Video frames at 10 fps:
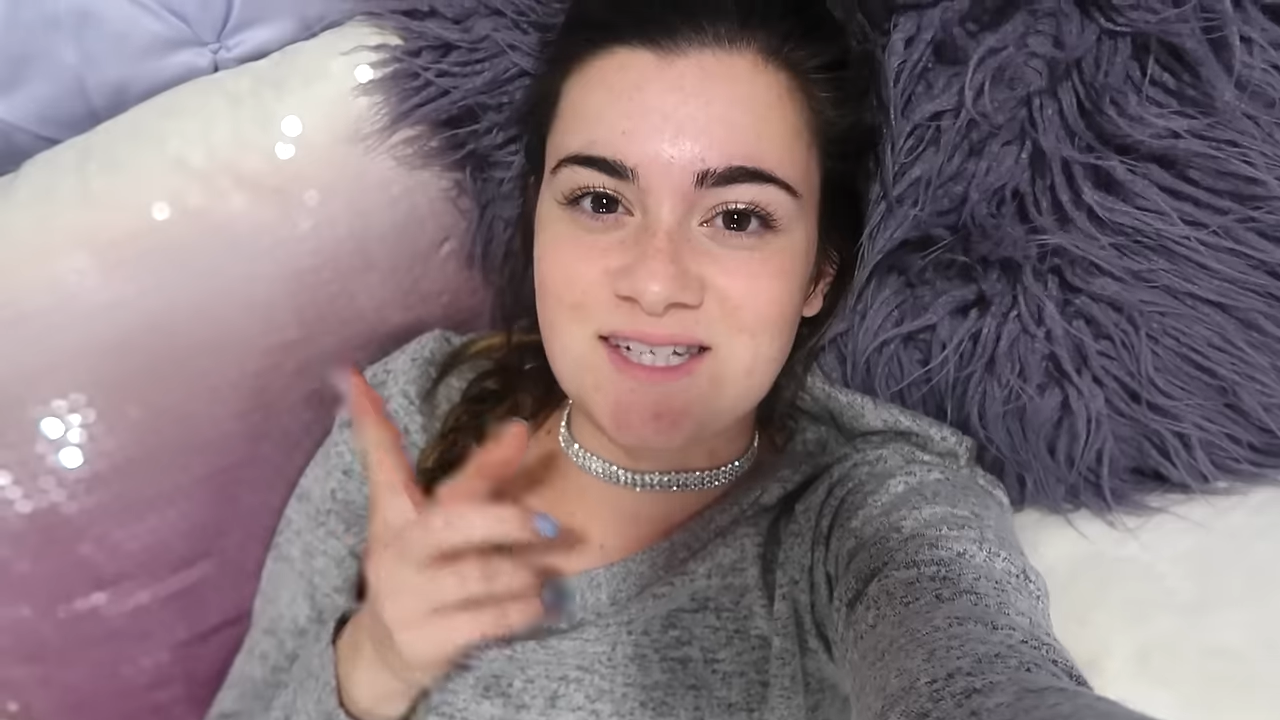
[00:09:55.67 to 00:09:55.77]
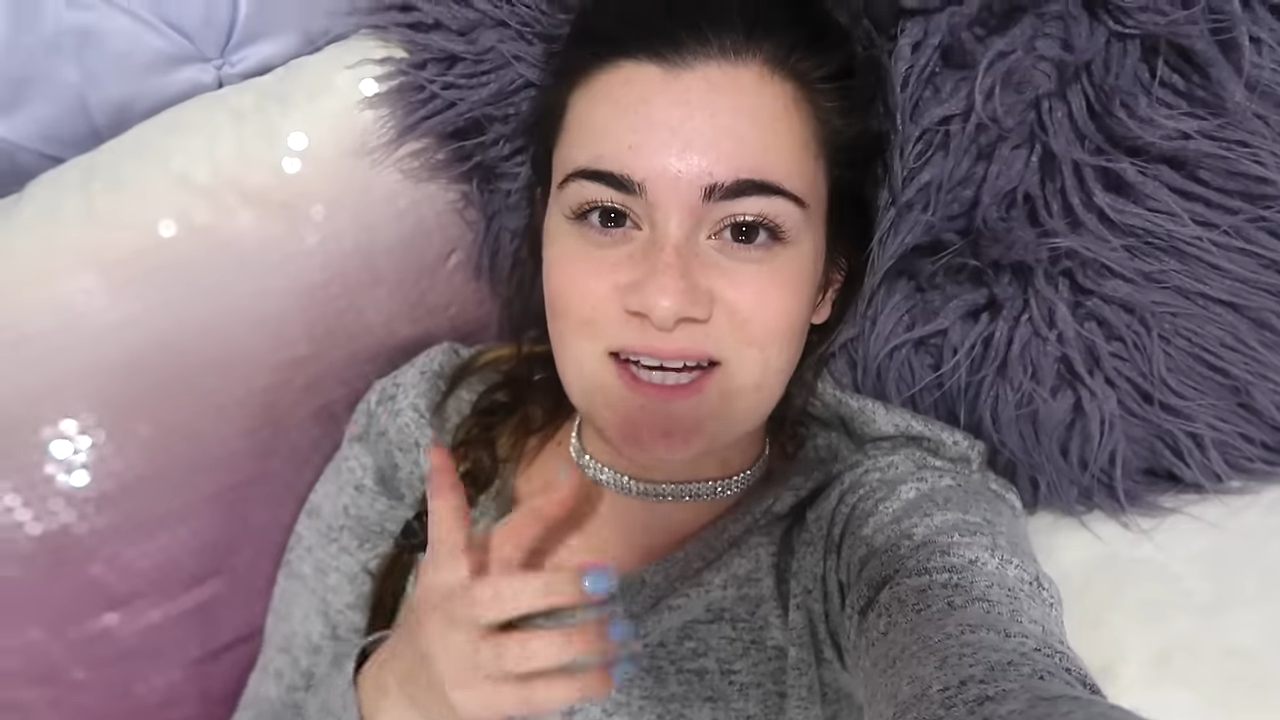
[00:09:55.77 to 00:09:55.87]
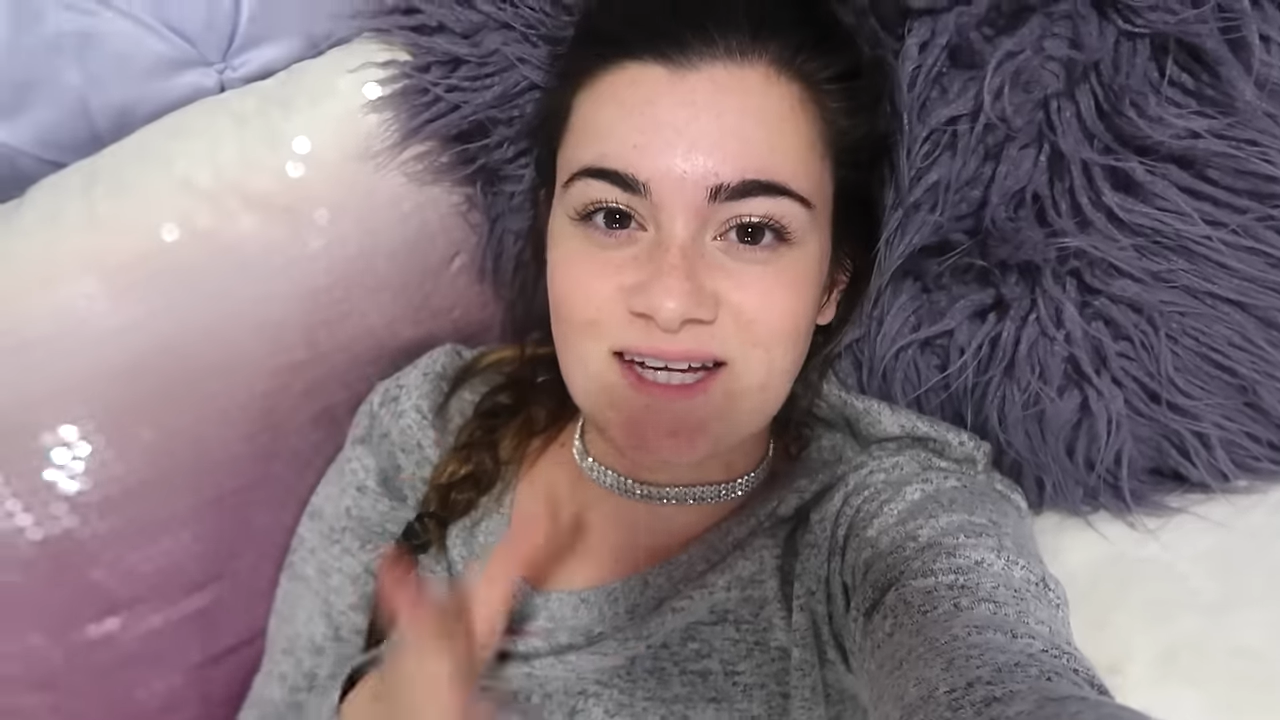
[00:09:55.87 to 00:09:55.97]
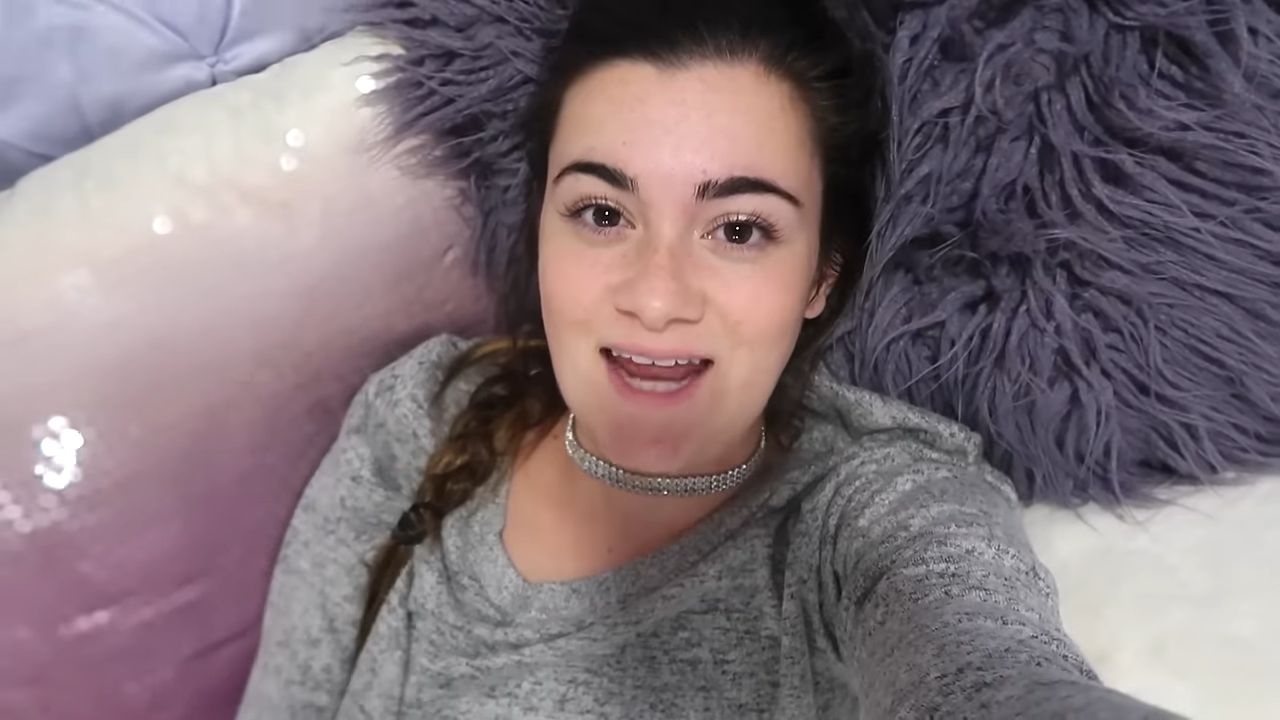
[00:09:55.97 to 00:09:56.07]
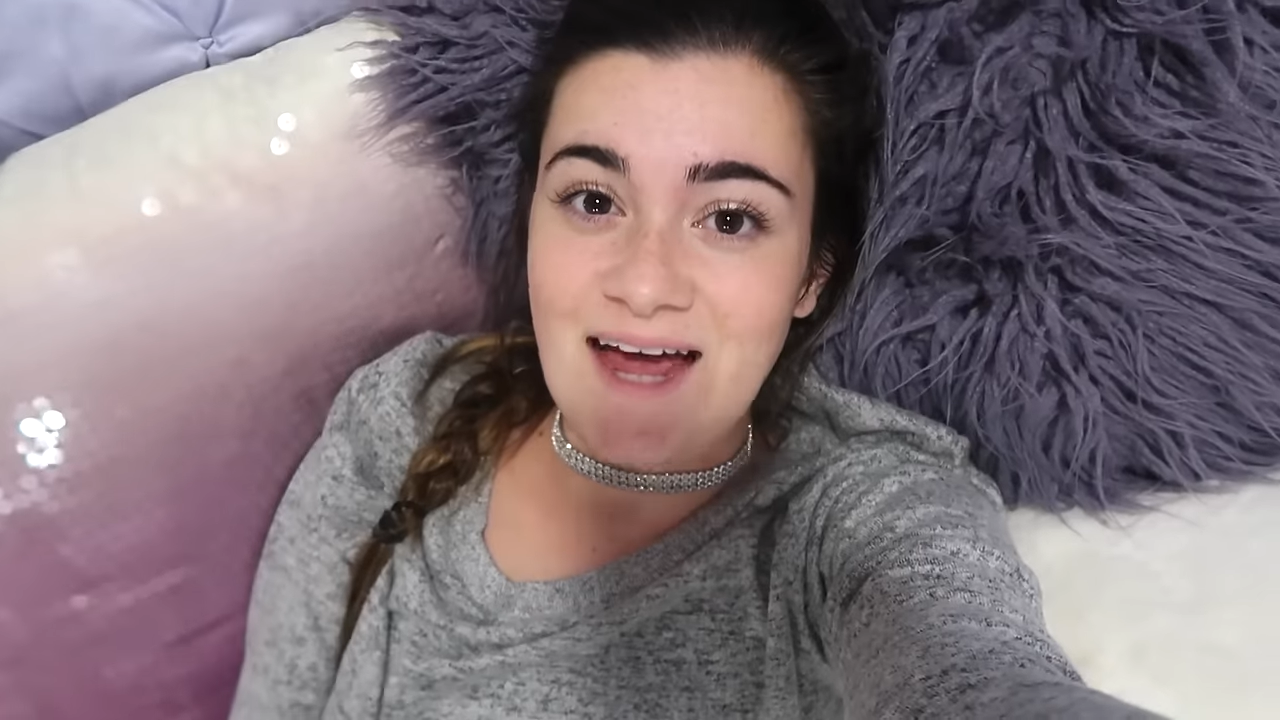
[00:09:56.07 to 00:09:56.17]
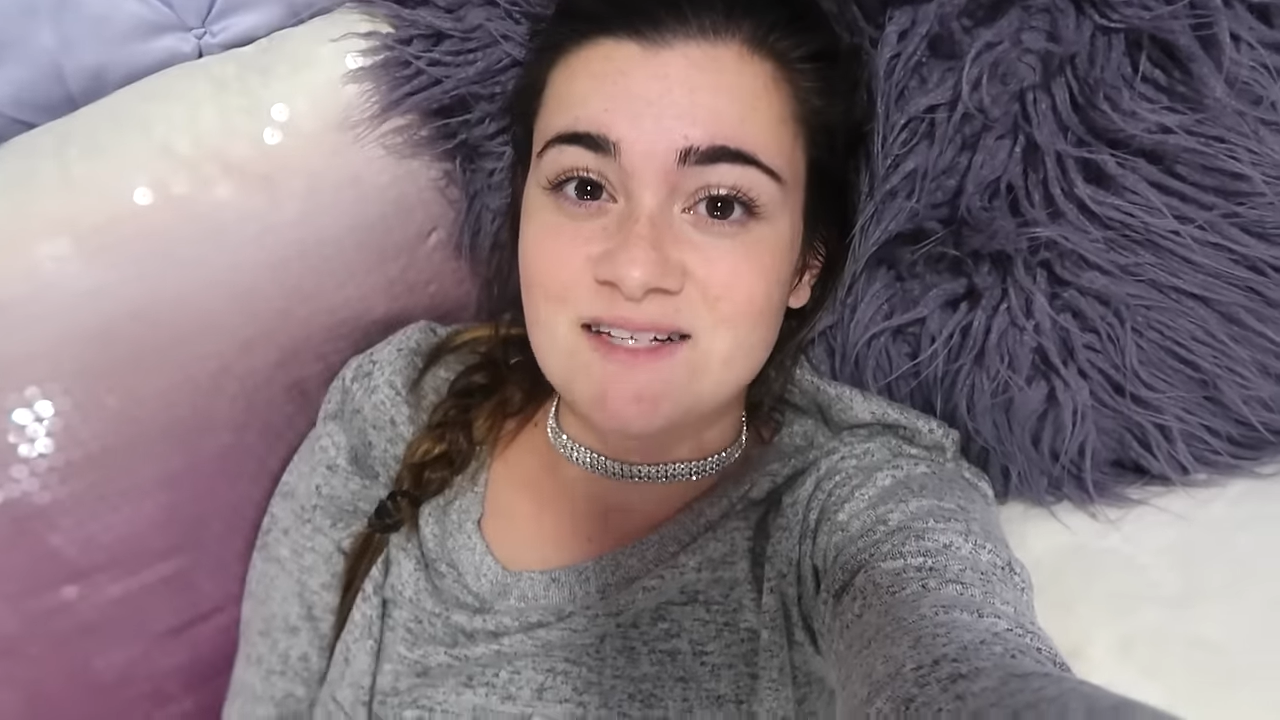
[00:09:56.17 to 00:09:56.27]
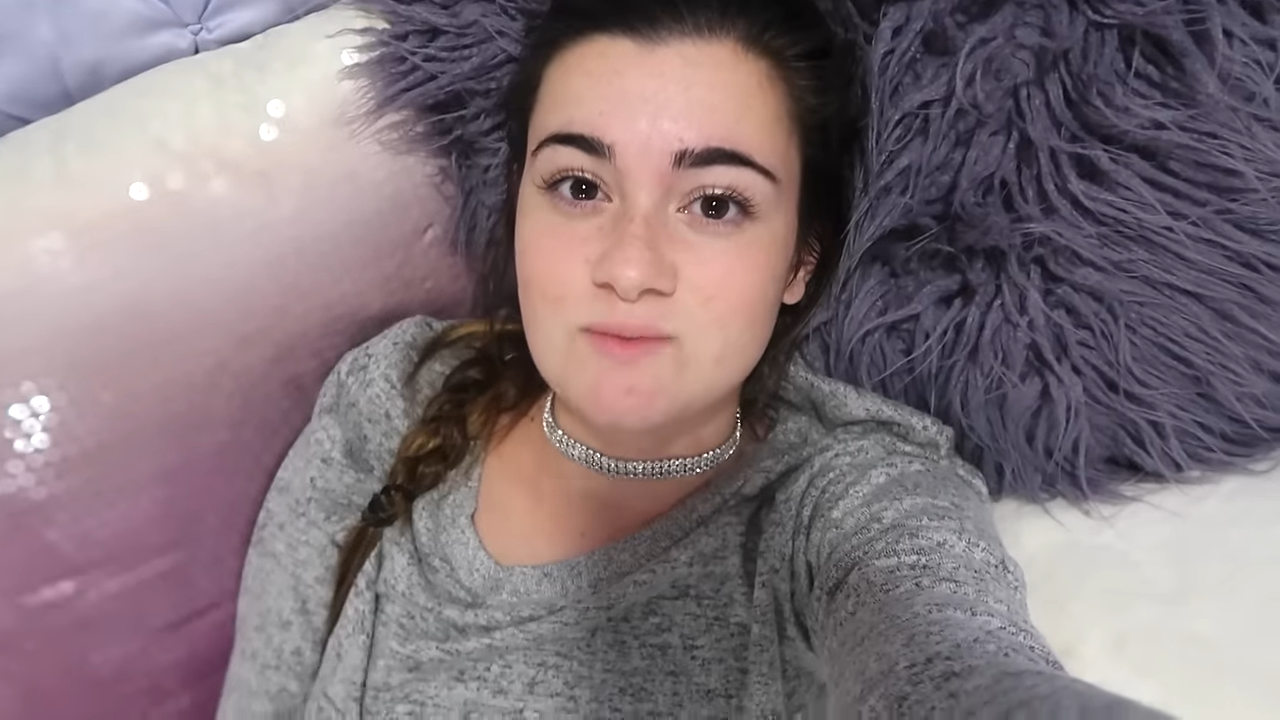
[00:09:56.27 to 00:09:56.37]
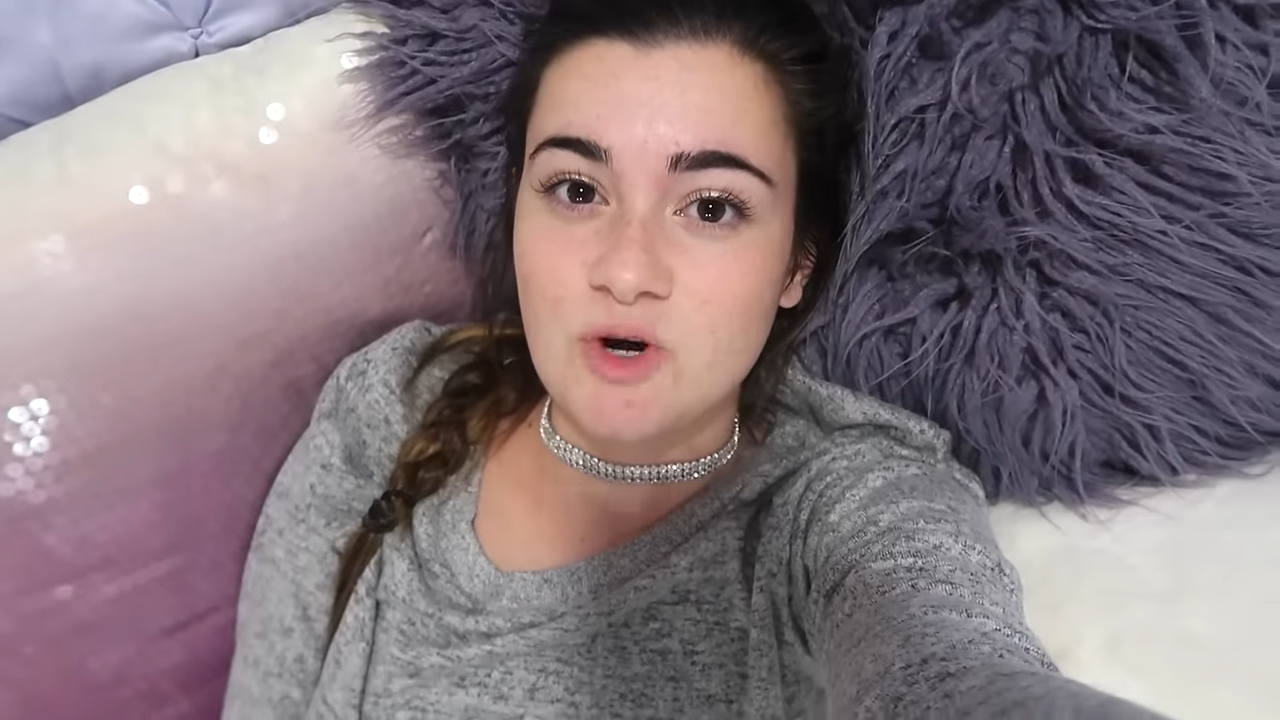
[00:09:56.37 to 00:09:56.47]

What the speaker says: to connect